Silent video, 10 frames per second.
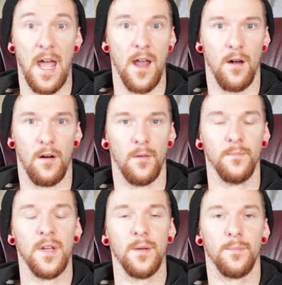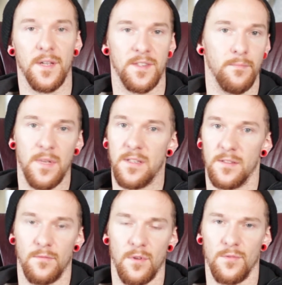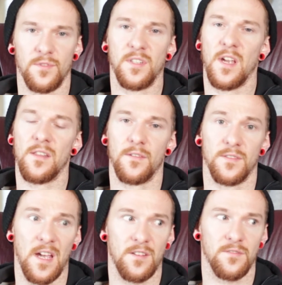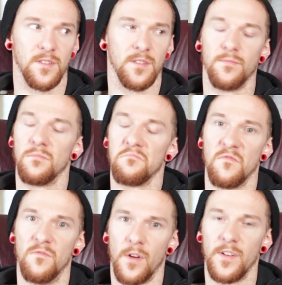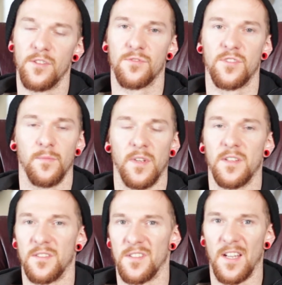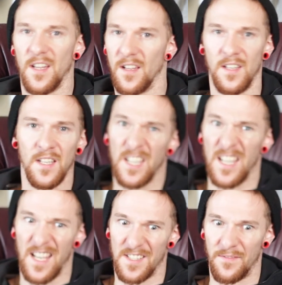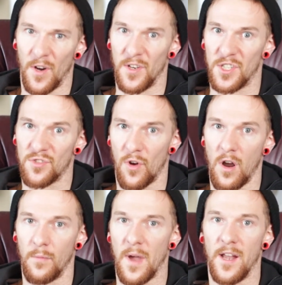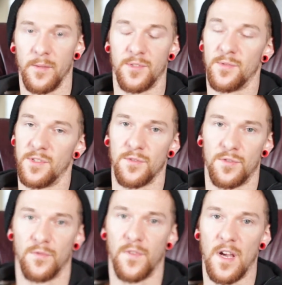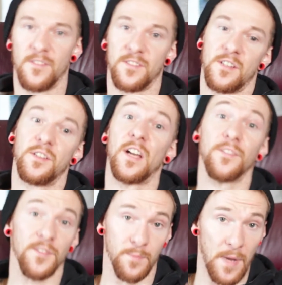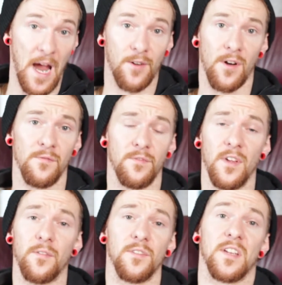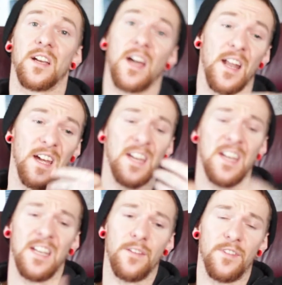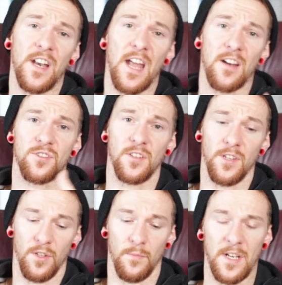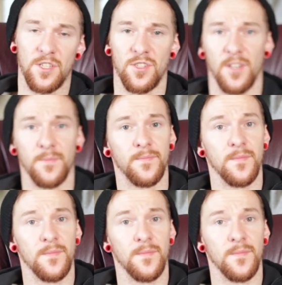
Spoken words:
at all. But the mint and the rose together is actually very interesting because it's a very strong battle between those two flavors. And then you got those background flavors that kind of give it an extra little mixture,